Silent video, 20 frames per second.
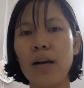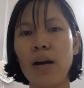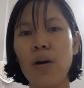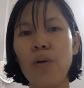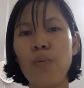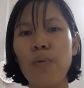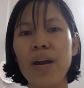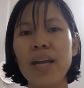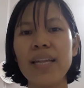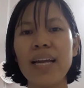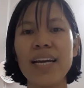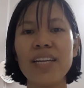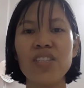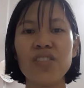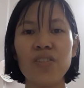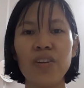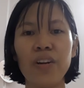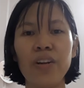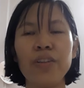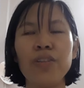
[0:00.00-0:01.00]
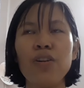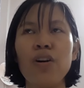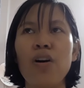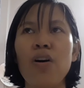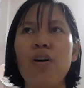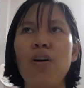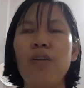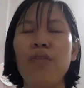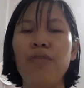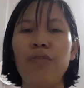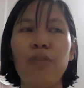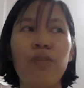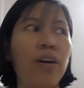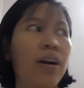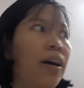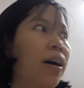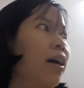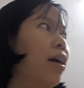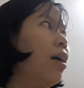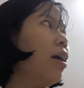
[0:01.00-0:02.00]
when I search
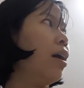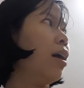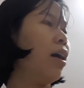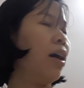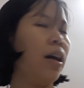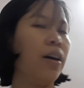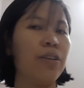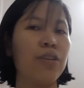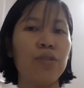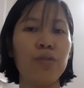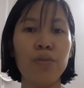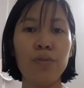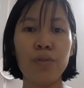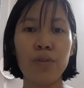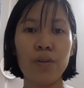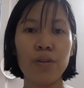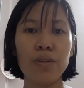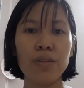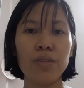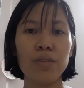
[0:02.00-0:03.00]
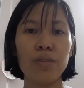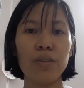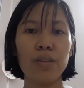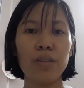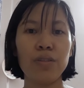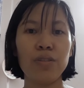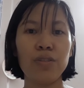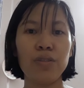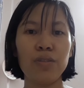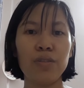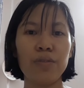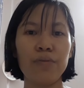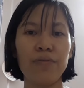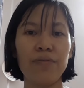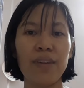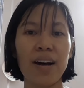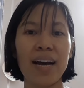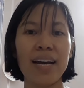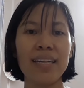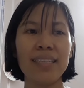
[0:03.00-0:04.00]
for Google's to
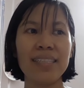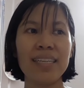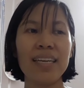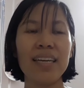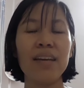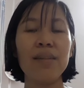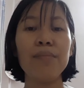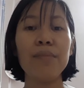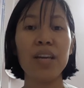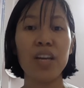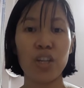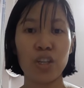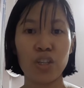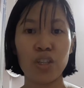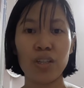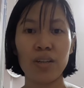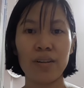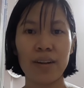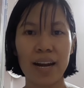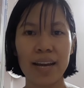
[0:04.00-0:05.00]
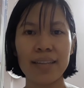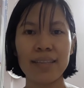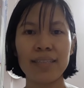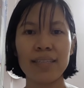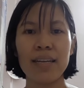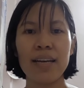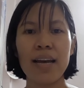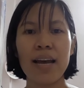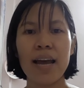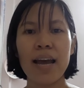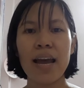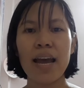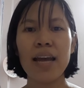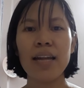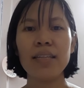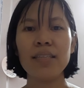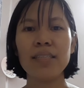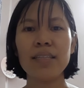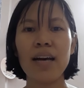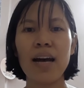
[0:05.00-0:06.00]
find image, right,
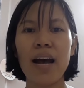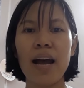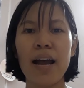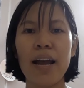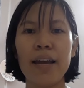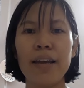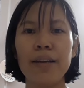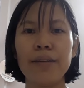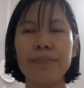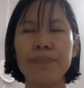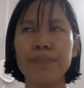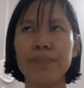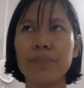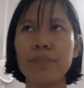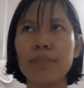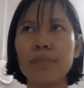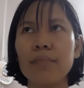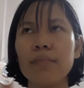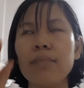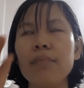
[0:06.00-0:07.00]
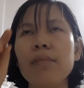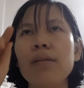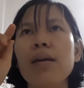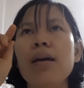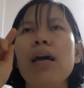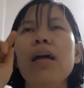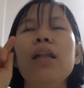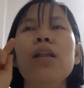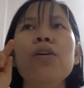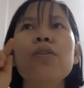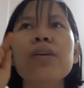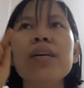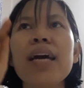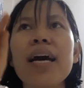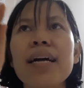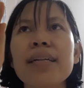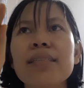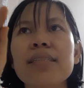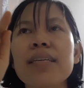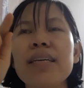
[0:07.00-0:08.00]
and I look
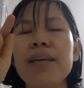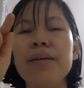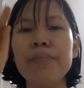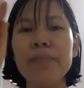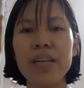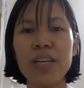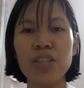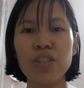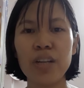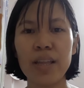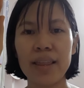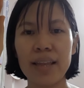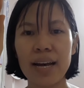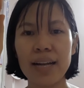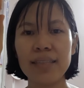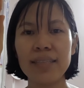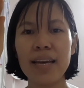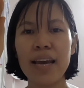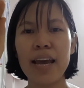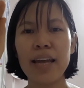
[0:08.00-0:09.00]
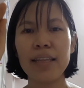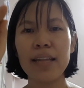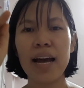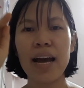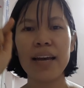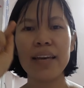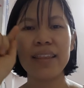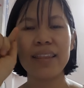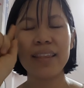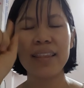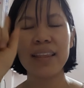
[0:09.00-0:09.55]
at the image that, and I